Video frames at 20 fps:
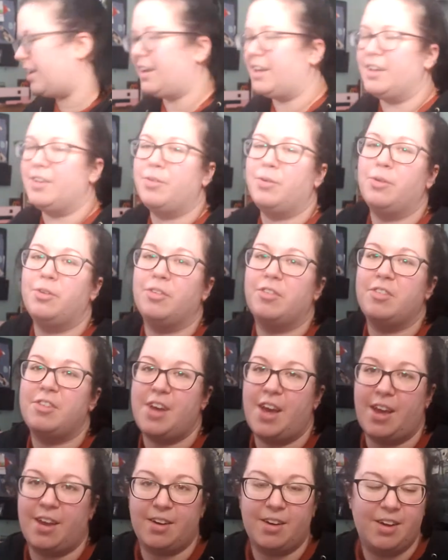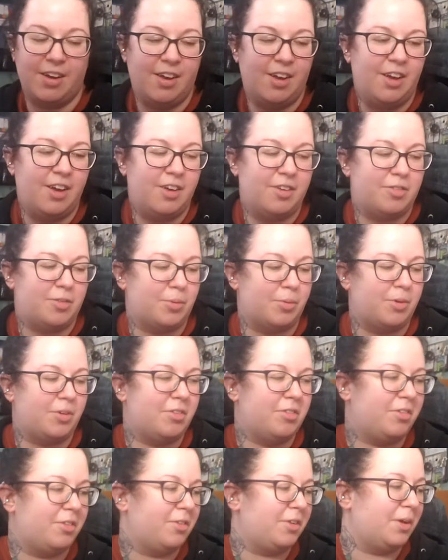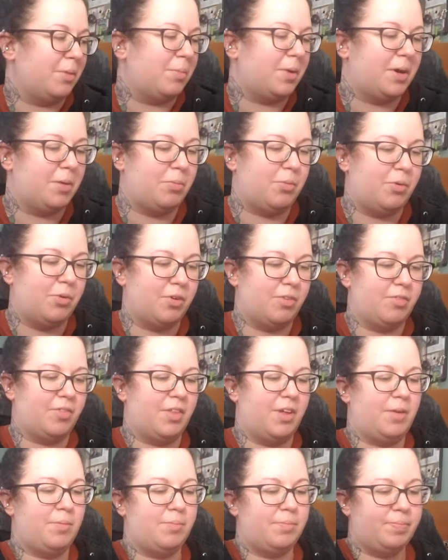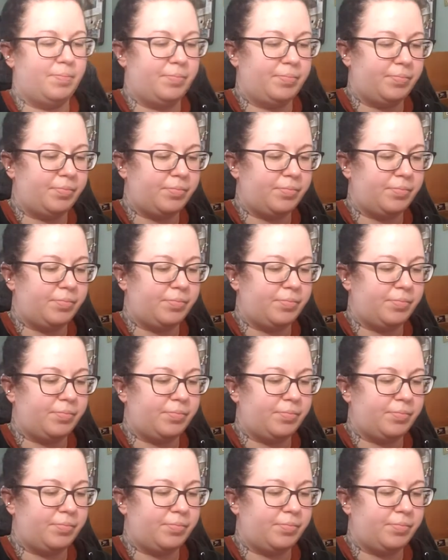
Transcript: Yeah, it holds 10. So I'm gonna slowly buy more of them.